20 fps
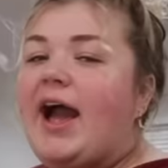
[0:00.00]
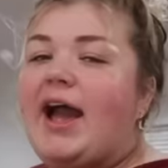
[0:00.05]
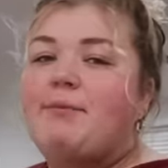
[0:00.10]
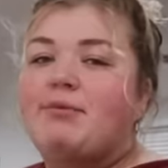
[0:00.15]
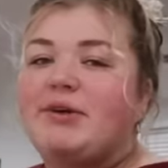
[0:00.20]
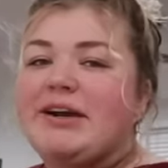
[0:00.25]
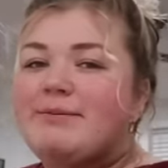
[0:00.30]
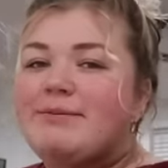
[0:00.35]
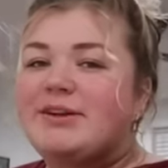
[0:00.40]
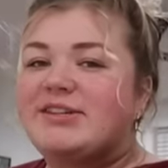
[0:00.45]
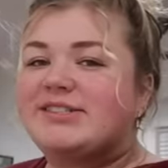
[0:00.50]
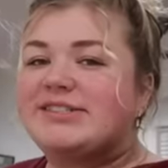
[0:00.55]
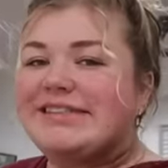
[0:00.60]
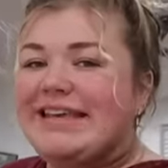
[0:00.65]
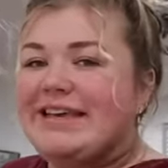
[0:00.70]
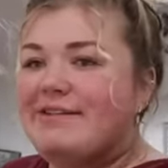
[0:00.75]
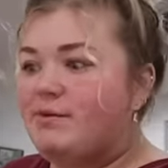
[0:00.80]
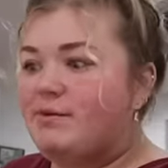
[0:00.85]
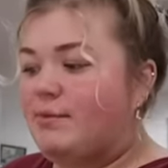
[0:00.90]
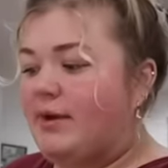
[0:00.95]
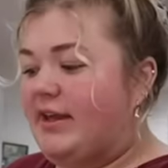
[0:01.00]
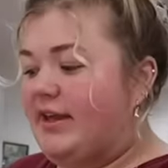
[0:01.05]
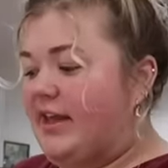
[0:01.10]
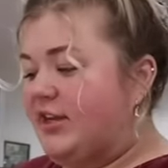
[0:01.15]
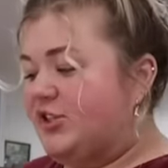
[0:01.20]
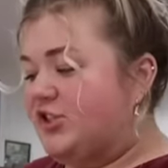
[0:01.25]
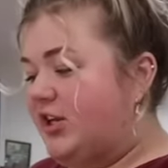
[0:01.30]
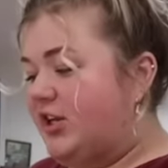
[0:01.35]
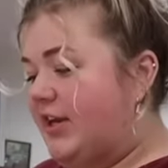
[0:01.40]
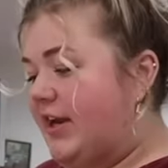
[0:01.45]
I pretty much live in my
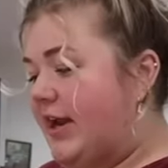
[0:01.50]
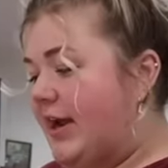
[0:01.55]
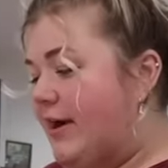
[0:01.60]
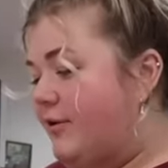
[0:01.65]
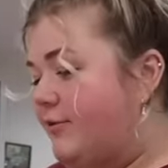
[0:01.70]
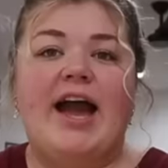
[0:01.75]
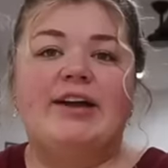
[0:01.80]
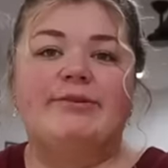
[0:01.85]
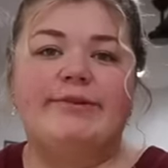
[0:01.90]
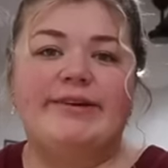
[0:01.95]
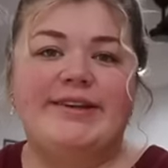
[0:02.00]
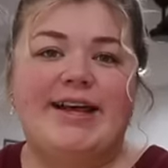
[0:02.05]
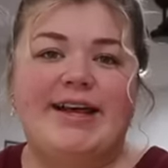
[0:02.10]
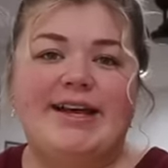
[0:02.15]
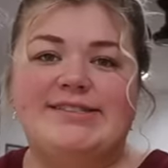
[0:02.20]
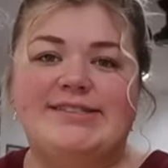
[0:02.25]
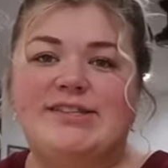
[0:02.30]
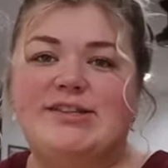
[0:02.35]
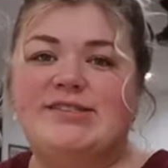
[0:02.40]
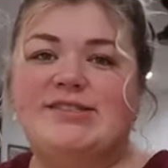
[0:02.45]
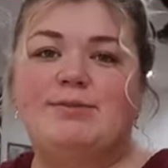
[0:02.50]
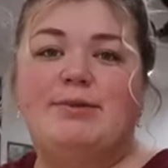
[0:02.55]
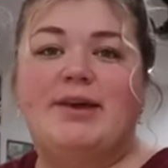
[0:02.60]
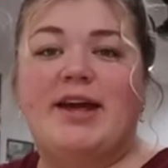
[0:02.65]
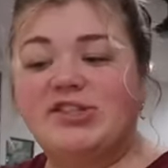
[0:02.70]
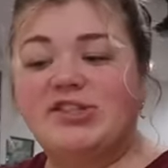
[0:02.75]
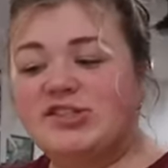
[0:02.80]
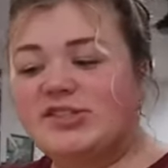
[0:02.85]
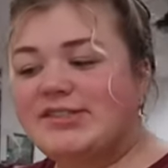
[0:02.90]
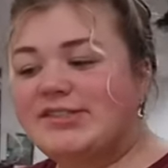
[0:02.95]
kitchen now. I realize there's some
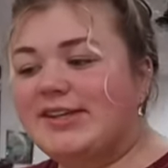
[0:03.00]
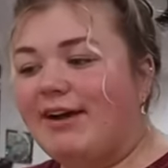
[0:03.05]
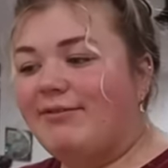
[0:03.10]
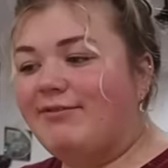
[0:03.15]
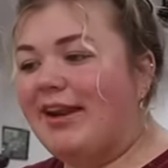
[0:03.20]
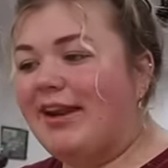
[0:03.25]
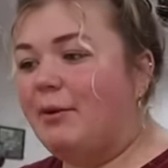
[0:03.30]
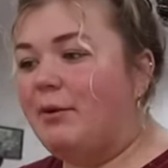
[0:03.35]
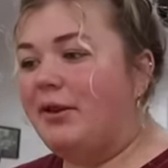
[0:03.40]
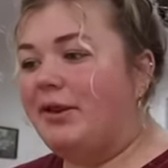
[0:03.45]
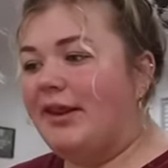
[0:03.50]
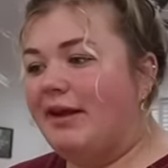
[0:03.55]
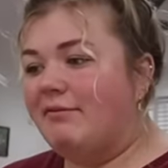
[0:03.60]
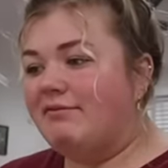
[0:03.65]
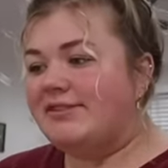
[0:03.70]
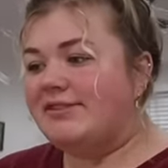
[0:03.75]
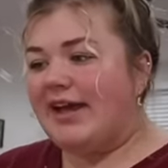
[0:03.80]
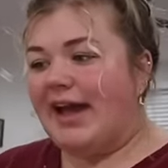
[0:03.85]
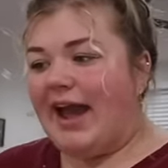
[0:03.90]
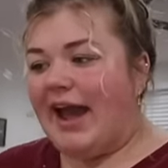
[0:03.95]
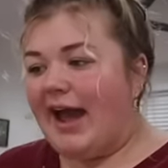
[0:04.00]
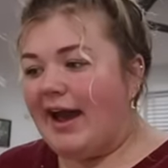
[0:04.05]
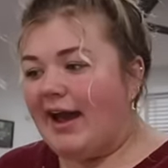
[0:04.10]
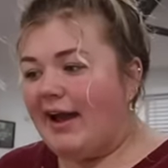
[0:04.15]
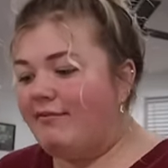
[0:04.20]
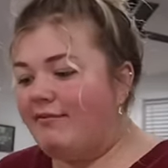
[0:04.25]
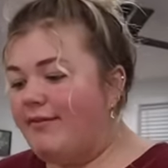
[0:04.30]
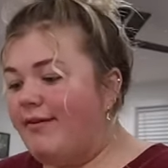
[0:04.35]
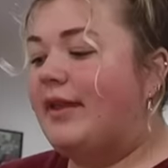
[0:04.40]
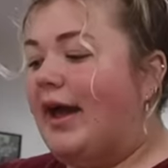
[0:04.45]
kitchen stuff that I would love to
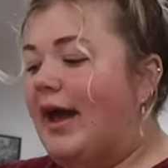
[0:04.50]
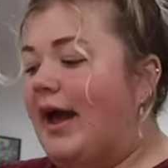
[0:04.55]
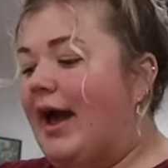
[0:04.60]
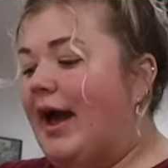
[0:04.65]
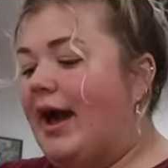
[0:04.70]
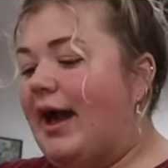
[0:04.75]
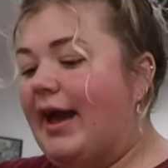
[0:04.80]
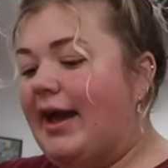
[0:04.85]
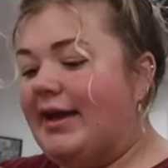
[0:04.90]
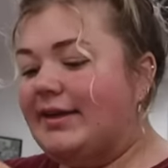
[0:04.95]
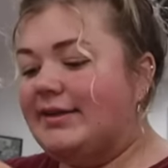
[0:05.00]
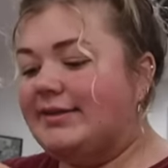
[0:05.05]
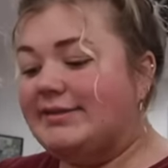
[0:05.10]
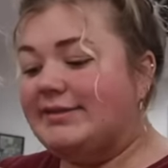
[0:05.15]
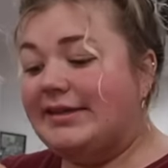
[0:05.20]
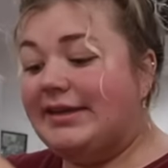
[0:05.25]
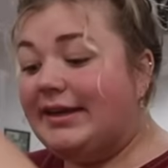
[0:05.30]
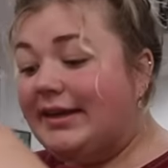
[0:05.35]
have that I didn't